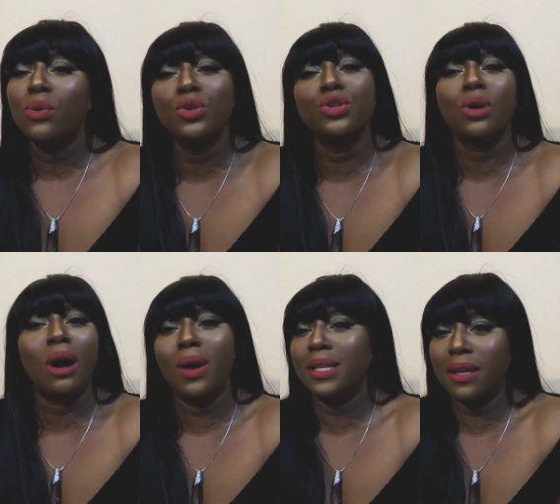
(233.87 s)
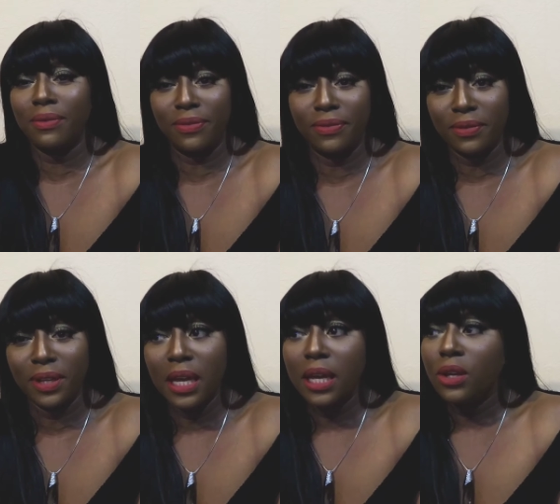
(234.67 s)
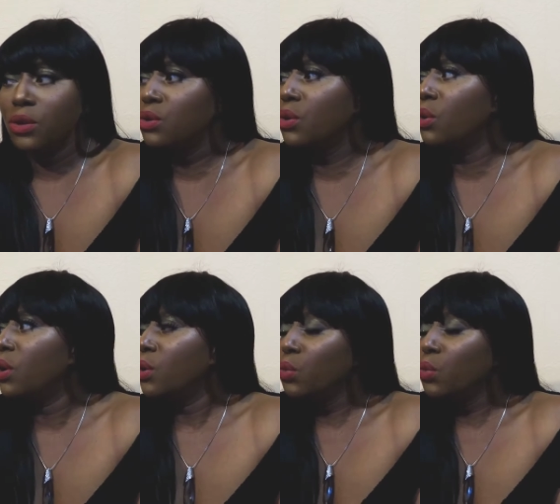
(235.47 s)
we show ourselves, you know.